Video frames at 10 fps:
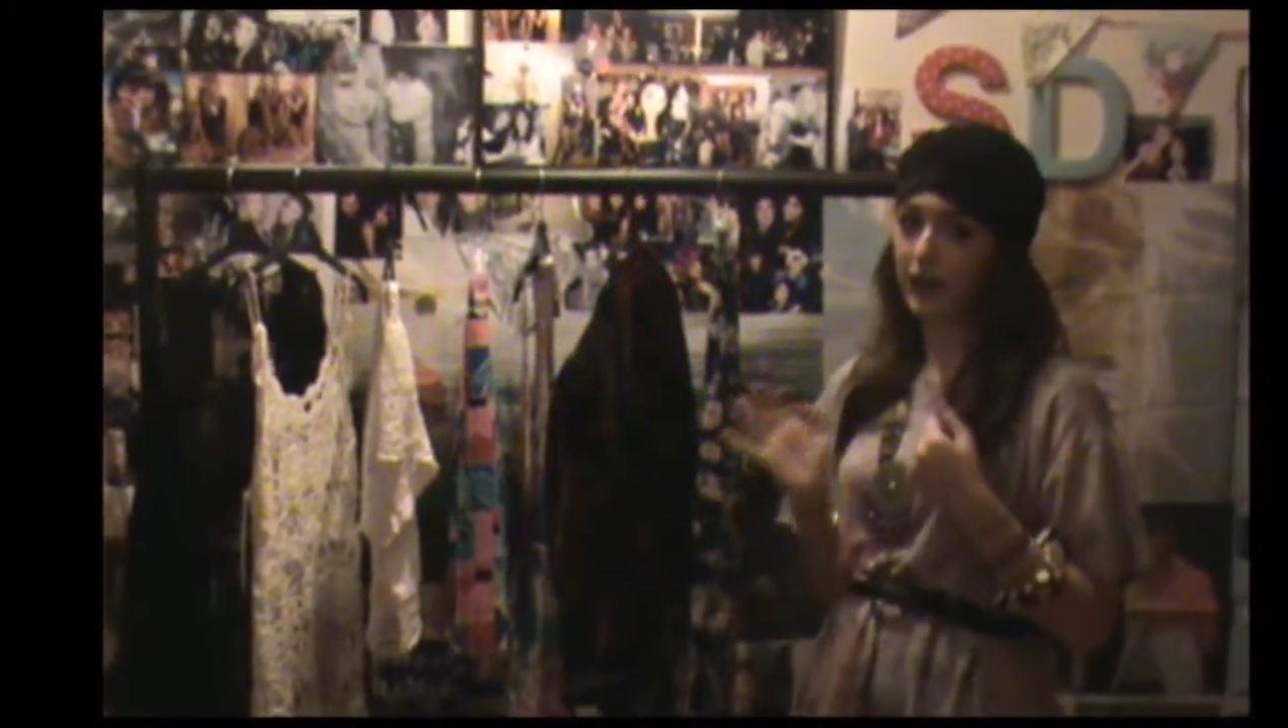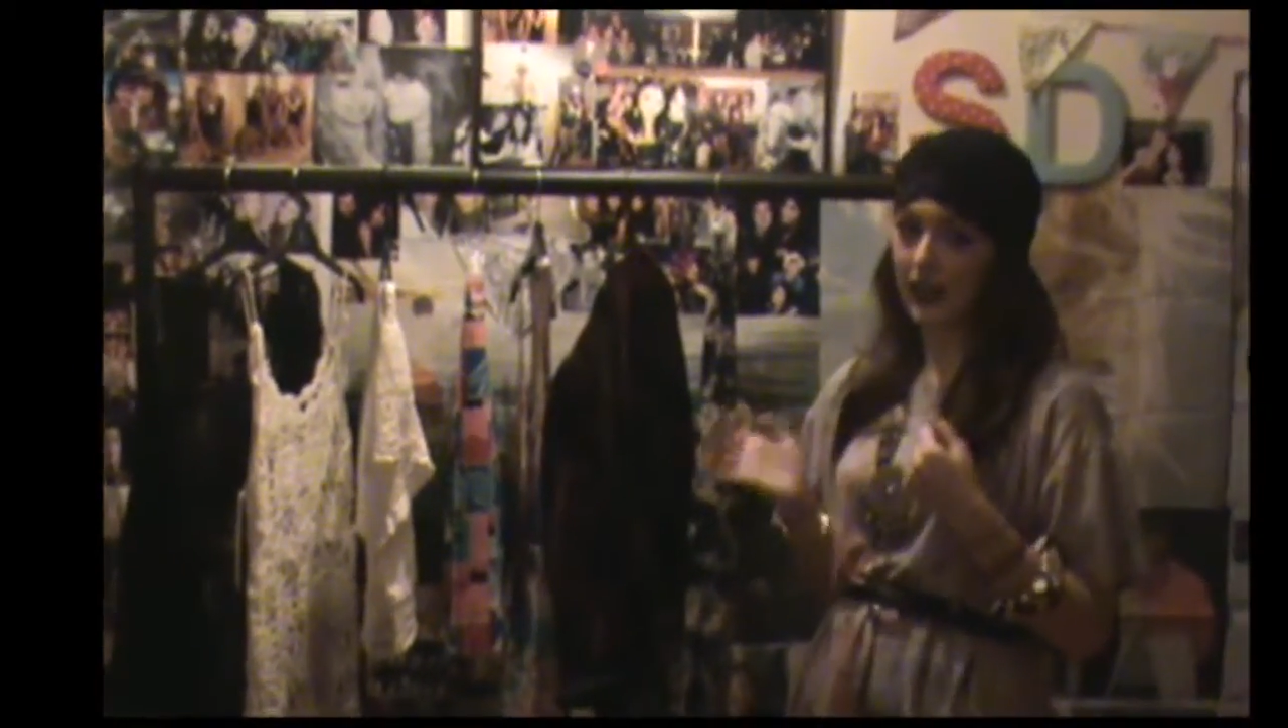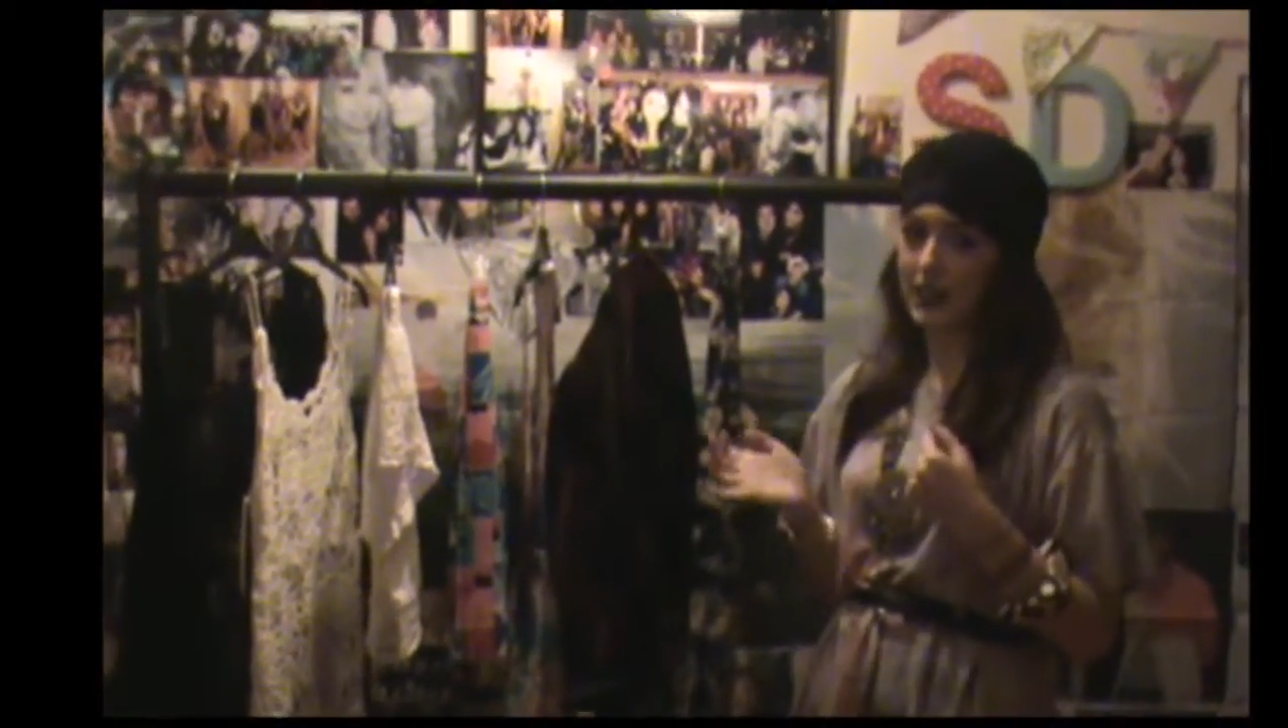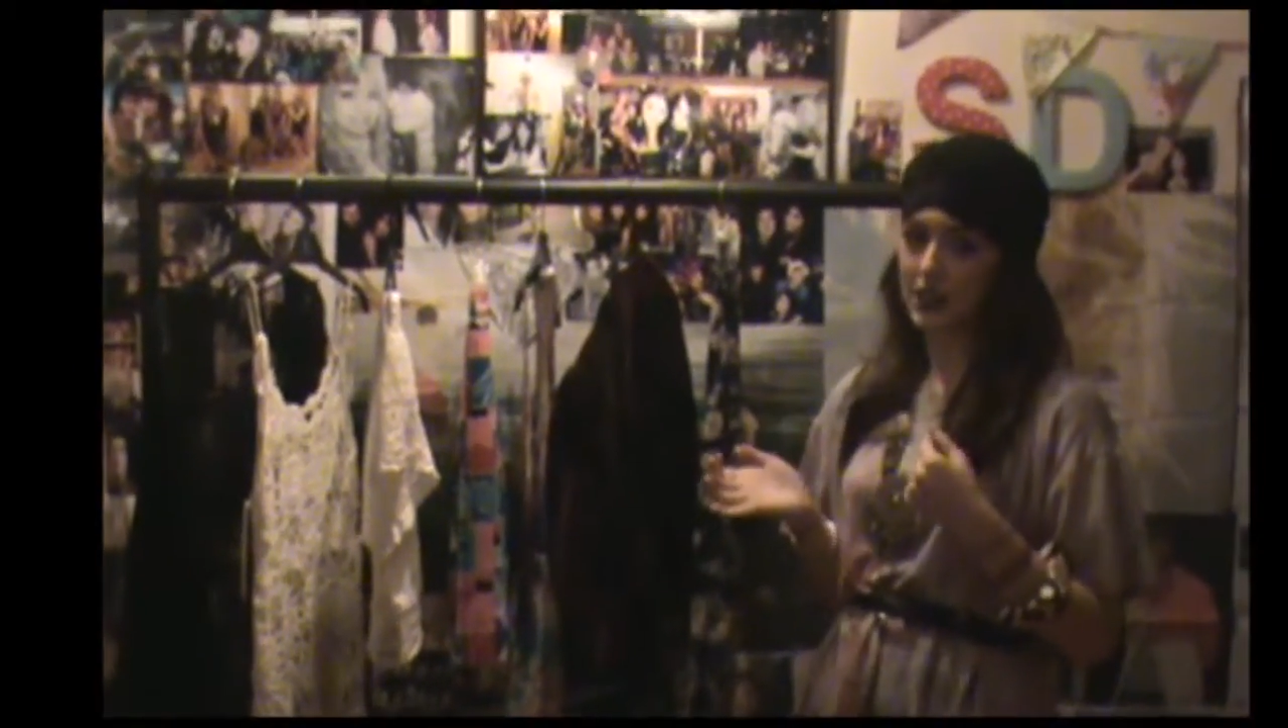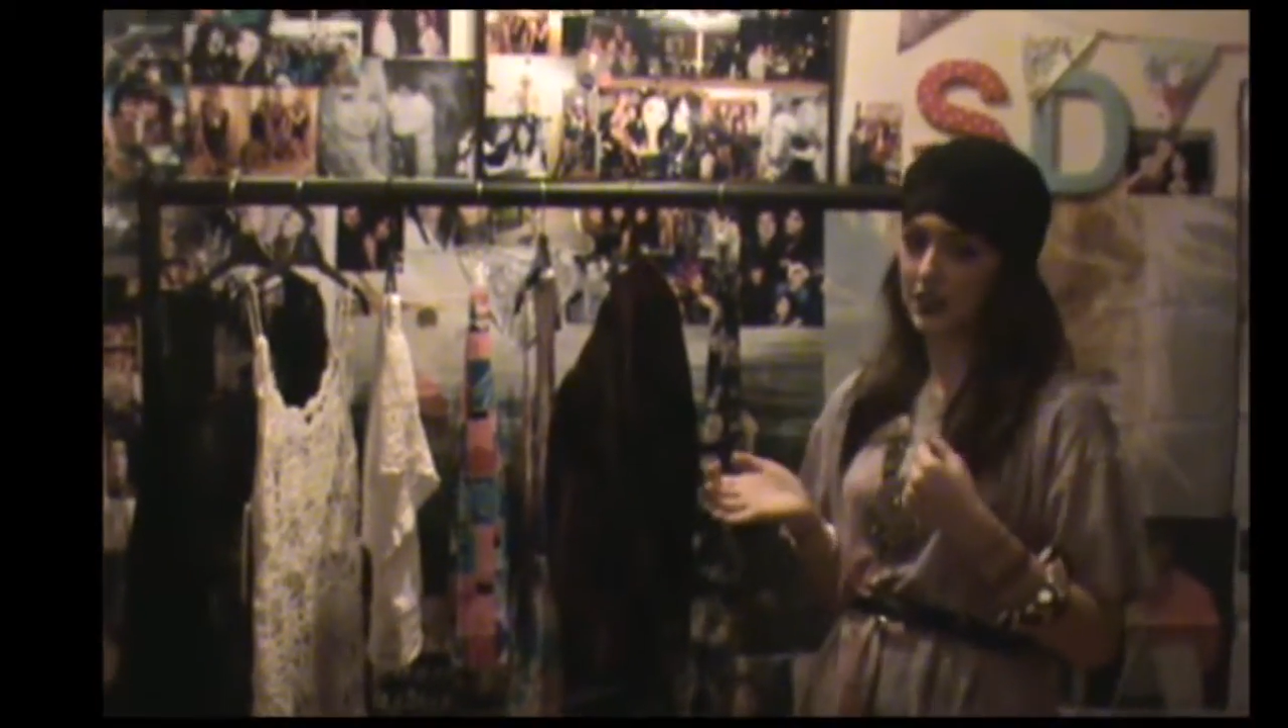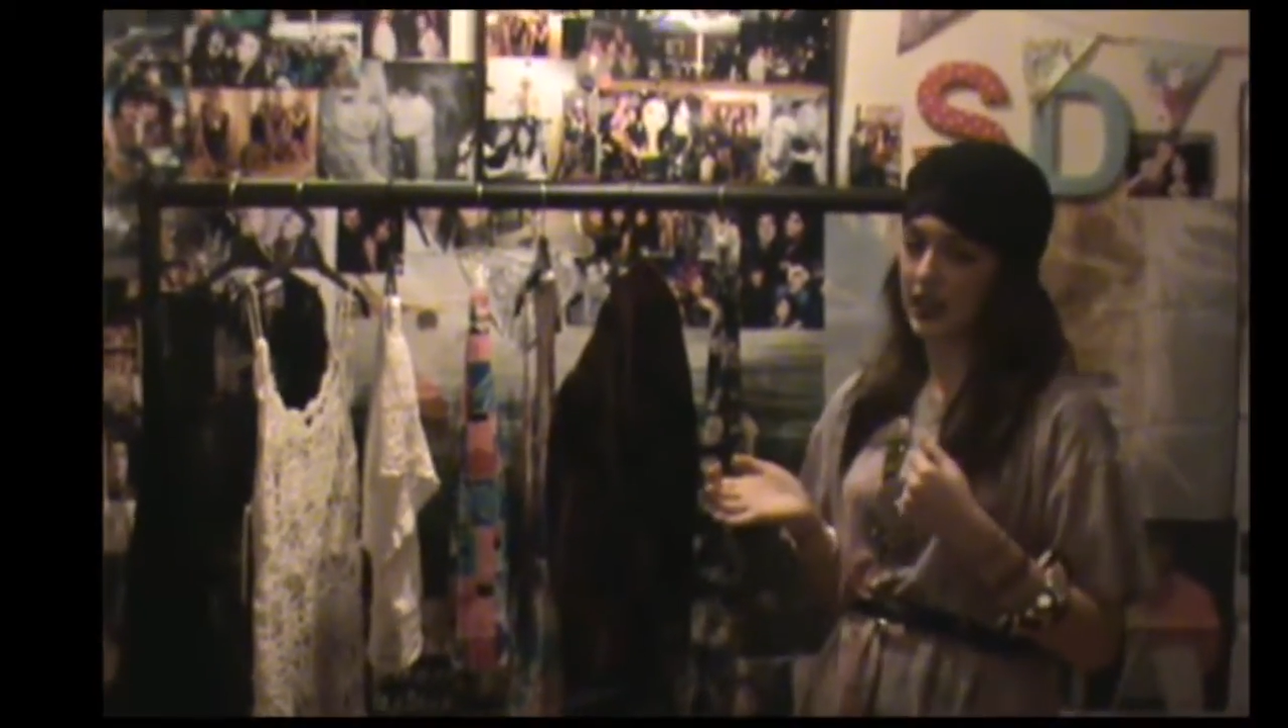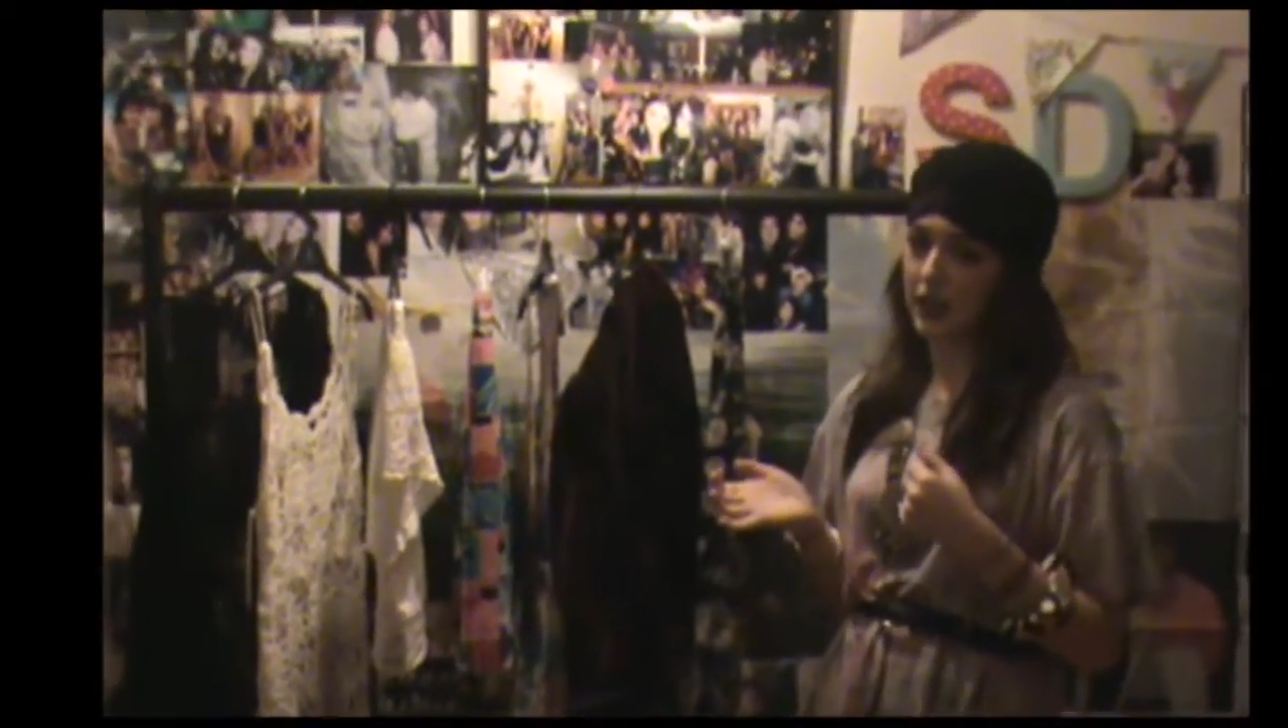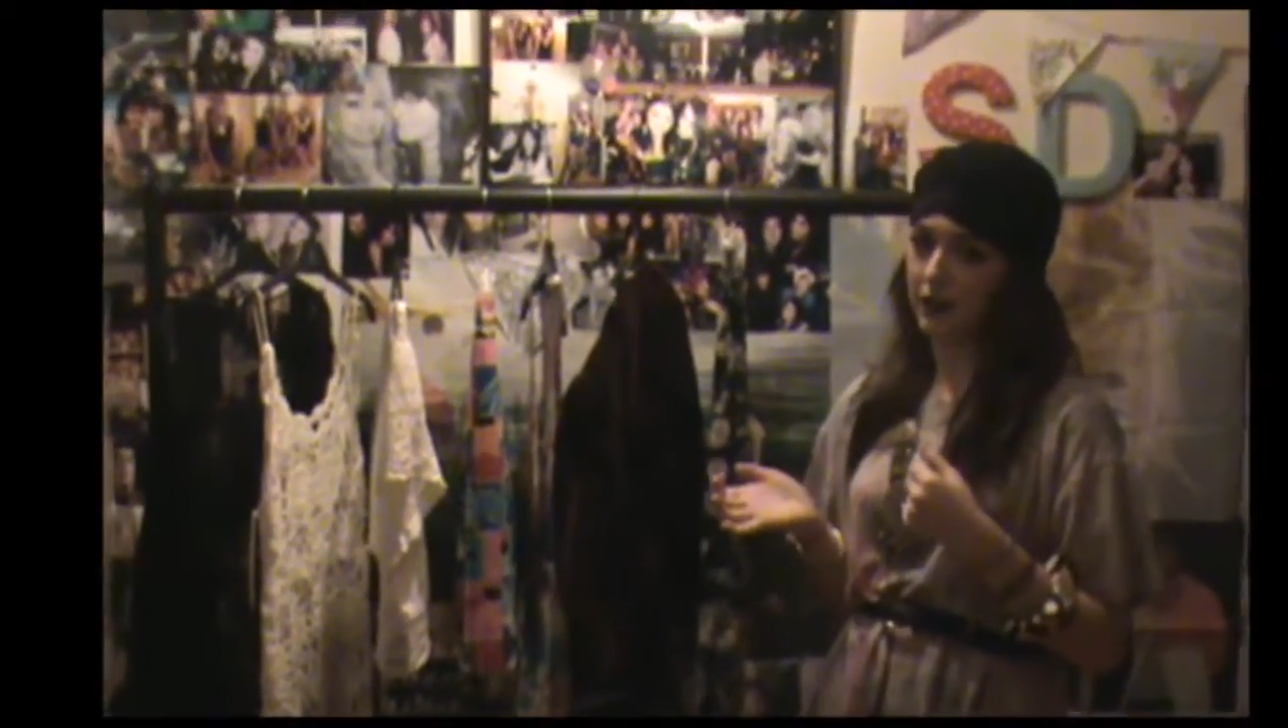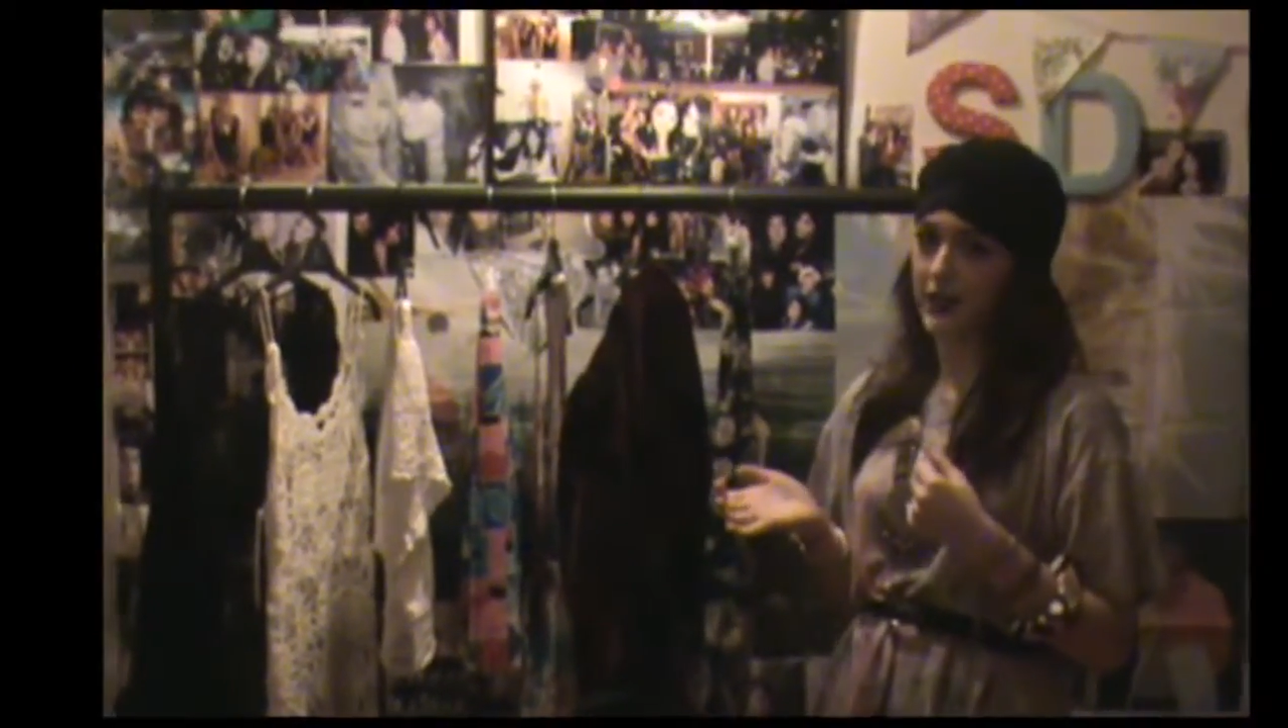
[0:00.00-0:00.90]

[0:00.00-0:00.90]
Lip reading: collection that there